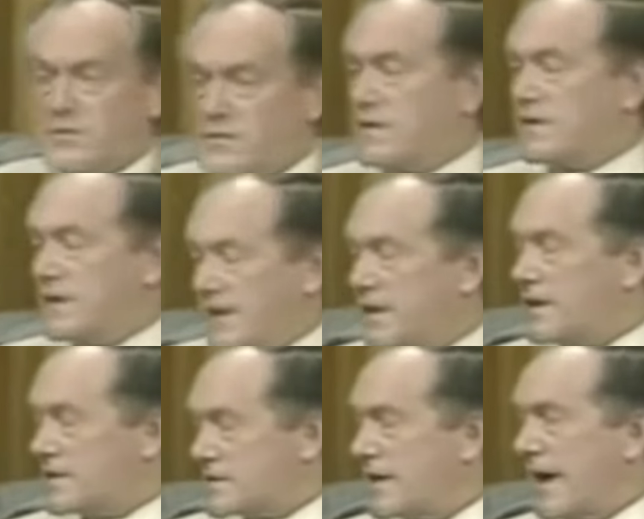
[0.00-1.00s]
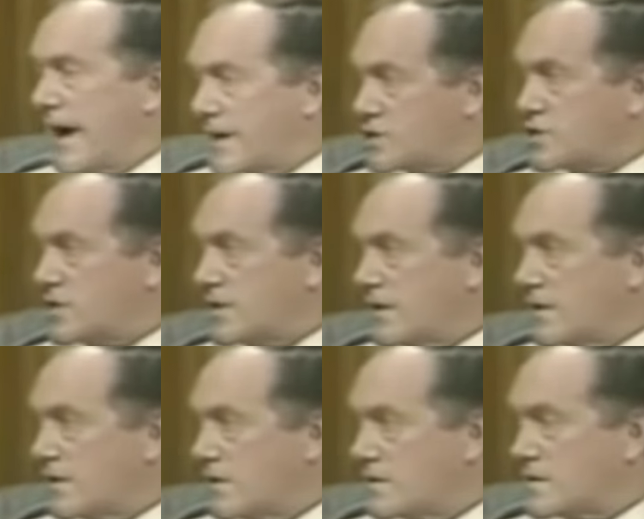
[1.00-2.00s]
don't need
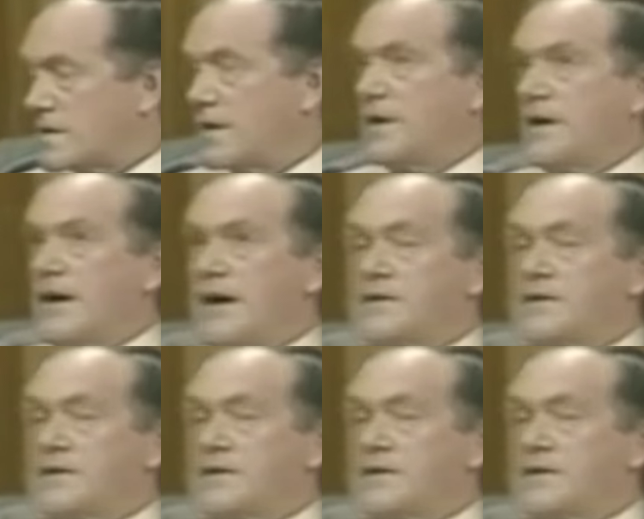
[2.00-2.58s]
actually a God,